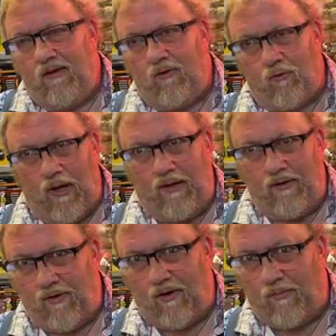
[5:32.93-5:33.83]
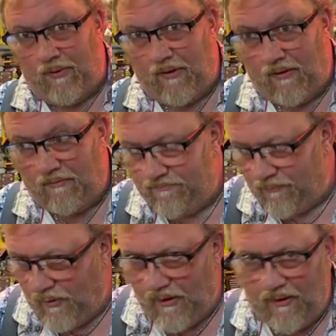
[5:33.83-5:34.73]
Great guitar player.
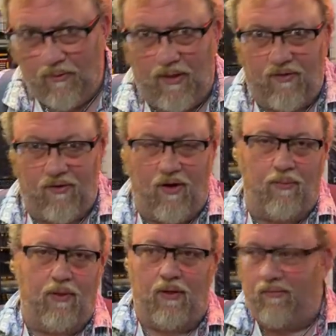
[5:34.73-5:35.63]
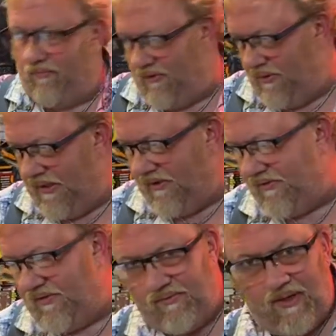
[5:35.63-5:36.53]
Really great guitar player. So
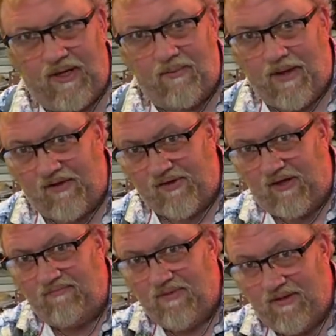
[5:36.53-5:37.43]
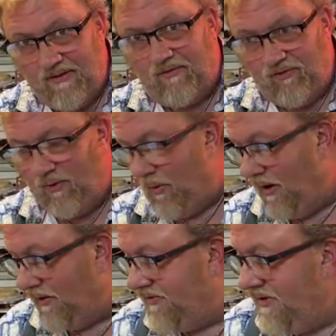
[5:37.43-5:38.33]
yes, Anna Massey, she
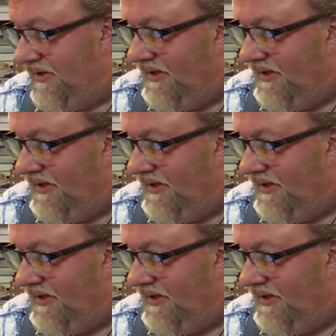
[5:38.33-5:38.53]
rocks.